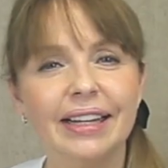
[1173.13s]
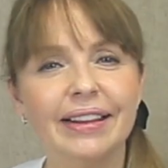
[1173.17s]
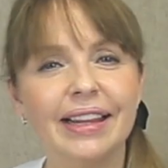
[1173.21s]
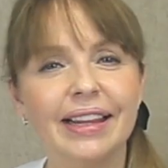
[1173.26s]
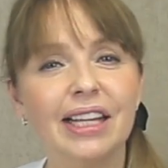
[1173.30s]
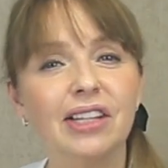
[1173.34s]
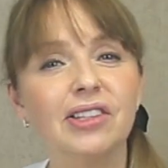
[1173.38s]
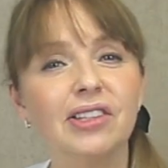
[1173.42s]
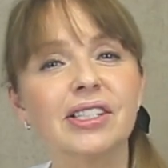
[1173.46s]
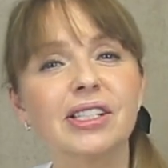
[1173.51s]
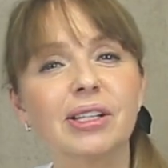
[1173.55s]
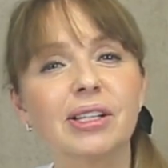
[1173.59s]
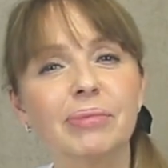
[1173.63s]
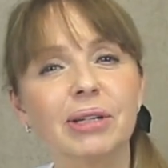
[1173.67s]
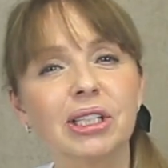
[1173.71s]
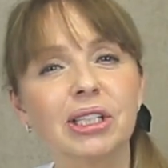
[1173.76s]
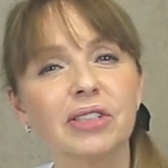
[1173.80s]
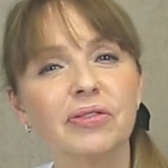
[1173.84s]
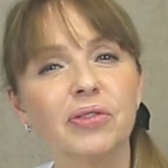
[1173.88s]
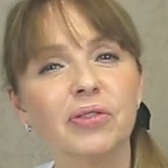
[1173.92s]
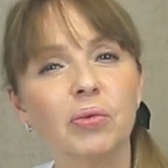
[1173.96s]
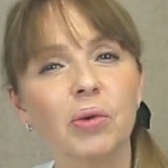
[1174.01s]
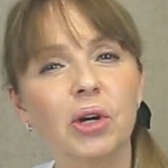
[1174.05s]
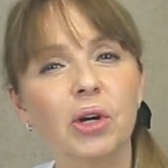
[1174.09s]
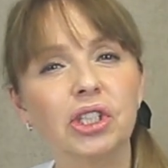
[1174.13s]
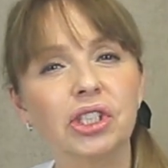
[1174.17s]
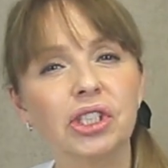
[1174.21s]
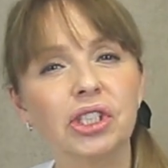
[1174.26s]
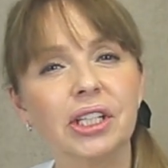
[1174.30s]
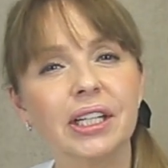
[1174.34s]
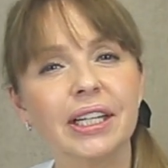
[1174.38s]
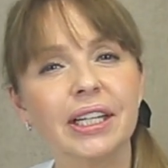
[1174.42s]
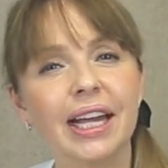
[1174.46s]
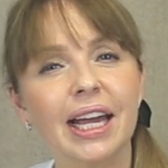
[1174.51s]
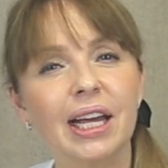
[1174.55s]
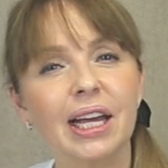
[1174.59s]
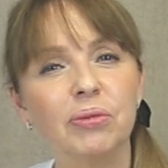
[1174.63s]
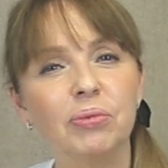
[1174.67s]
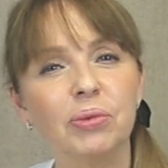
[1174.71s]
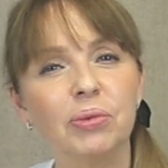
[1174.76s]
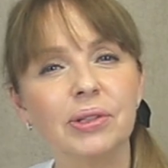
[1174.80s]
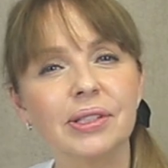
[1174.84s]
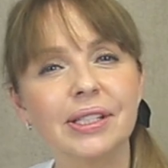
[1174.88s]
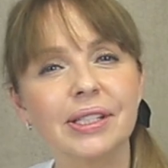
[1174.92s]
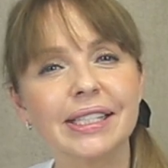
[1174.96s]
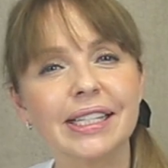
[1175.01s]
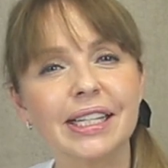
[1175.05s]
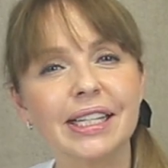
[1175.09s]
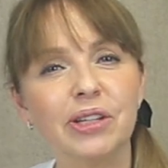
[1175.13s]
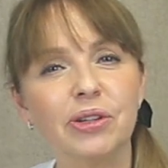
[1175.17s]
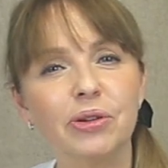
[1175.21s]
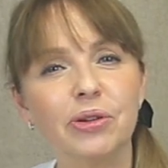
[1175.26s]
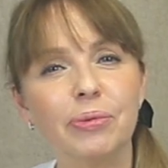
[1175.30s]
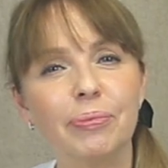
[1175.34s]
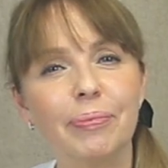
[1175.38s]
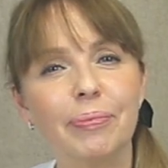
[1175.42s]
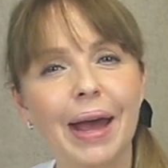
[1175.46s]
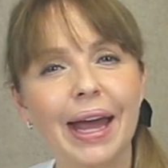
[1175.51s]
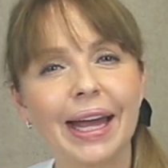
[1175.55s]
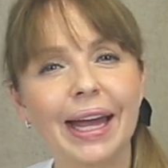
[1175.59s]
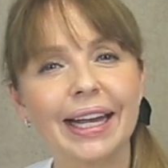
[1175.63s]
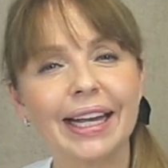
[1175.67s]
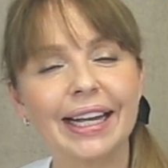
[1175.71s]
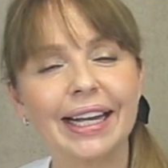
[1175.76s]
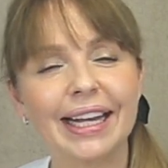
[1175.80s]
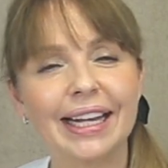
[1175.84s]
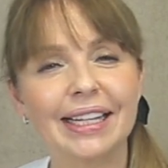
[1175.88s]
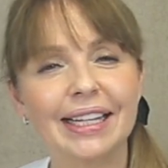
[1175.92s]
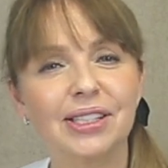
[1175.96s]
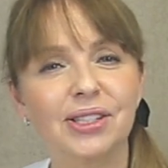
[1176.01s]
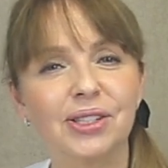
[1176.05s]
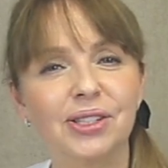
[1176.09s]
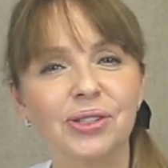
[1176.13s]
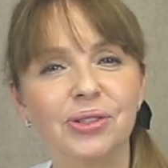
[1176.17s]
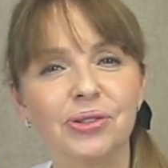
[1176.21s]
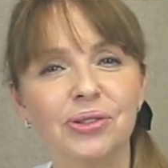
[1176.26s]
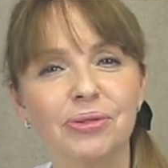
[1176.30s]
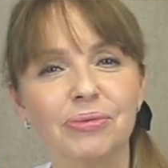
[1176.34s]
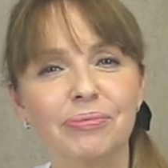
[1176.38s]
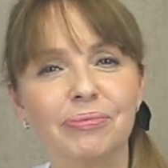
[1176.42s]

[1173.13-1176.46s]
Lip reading: Thank you so much for watching, and we'll see you back again soon.